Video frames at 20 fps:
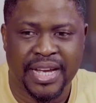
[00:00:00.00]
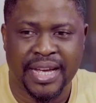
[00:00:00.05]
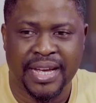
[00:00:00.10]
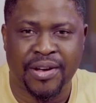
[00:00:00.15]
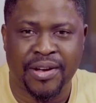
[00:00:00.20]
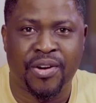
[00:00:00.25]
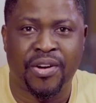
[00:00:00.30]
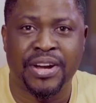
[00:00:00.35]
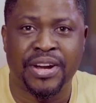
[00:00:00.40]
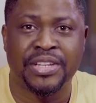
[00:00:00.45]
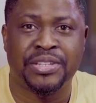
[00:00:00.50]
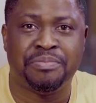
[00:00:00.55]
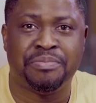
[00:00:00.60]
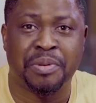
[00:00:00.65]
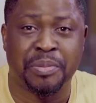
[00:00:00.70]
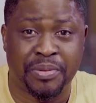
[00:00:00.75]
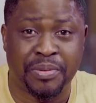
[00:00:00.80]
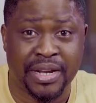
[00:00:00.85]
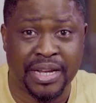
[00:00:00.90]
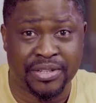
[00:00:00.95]
encourage
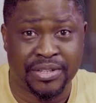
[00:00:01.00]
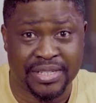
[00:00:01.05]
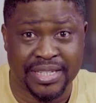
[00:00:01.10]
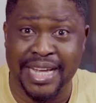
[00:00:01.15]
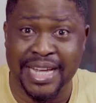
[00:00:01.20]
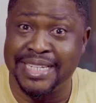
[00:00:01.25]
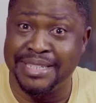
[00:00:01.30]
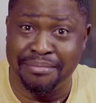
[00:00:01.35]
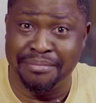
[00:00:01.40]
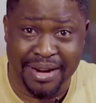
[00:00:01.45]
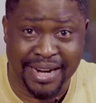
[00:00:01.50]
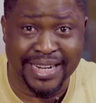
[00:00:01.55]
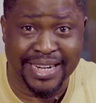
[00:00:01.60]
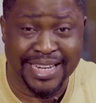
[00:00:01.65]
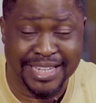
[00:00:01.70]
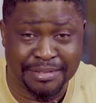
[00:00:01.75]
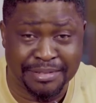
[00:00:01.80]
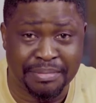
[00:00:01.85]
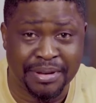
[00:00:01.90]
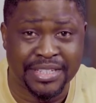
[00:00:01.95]
people that are just getting married,
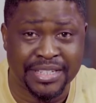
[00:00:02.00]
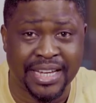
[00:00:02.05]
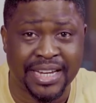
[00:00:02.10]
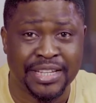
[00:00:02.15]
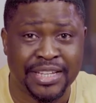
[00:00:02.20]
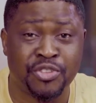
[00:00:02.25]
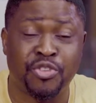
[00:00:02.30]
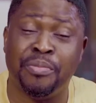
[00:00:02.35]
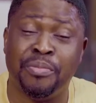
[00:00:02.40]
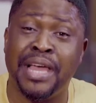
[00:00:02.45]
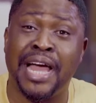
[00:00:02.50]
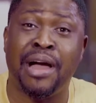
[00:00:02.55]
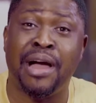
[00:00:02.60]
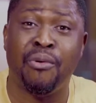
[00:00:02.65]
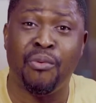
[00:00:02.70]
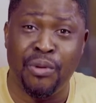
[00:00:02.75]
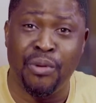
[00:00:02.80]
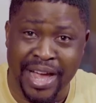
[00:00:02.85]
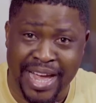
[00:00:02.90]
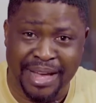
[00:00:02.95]
especially to be
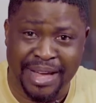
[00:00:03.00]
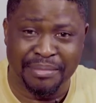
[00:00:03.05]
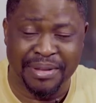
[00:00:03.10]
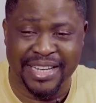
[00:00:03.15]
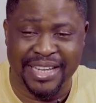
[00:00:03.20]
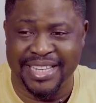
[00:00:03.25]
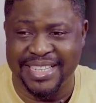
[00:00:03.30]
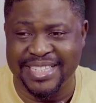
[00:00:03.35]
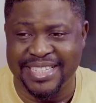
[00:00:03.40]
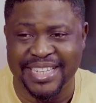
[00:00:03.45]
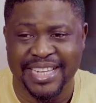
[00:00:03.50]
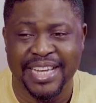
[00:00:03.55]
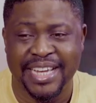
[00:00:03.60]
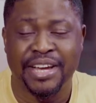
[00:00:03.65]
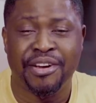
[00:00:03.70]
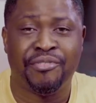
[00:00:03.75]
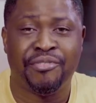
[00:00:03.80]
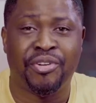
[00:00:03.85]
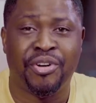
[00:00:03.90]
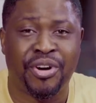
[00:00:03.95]
aware because
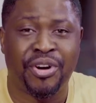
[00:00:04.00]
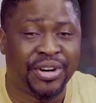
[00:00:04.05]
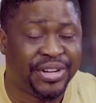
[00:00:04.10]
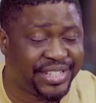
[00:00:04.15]
for